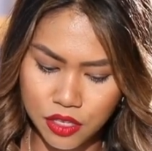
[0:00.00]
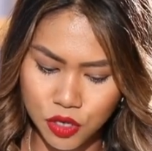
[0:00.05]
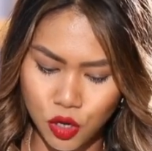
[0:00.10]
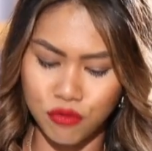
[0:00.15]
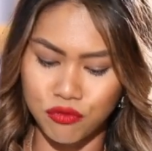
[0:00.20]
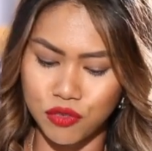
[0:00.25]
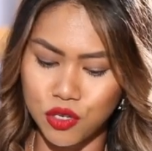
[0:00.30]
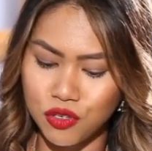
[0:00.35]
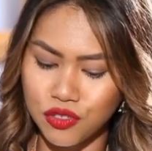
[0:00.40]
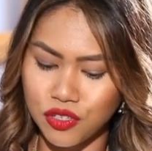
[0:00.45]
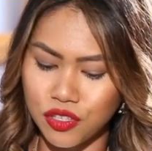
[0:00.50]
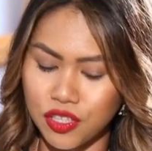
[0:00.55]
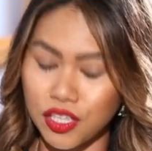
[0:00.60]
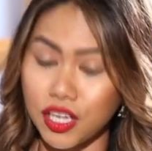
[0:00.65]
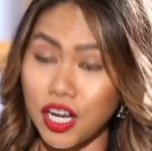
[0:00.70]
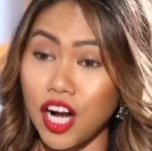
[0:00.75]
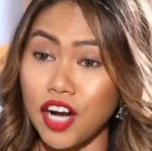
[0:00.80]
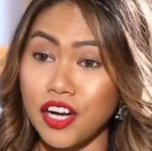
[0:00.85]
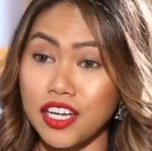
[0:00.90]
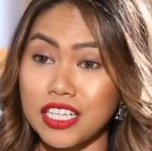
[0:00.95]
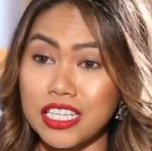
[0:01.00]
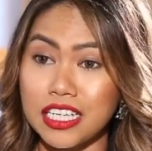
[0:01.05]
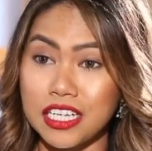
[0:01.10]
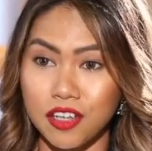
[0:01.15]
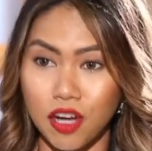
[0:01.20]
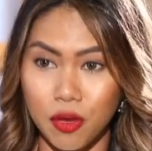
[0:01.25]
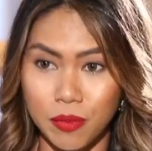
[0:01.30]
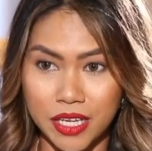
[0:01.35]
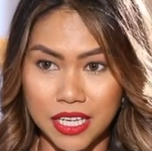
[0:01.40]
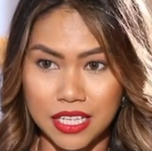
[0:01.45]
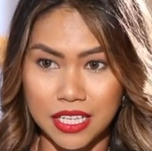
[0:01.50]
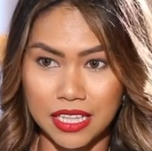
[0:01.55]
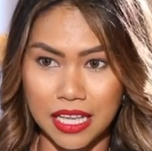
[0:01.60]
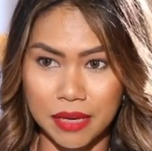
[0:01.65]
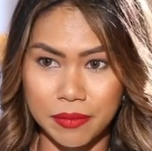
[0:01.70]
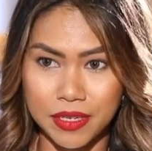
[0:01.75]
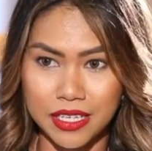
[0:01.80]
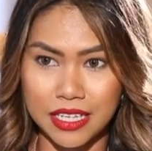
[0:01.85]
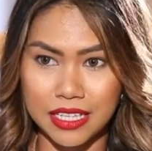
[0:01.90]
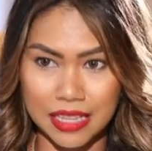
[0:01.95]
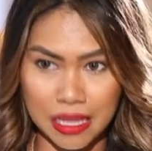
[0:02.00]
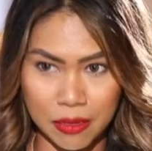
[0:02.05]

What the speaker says: your views on the current economic climate in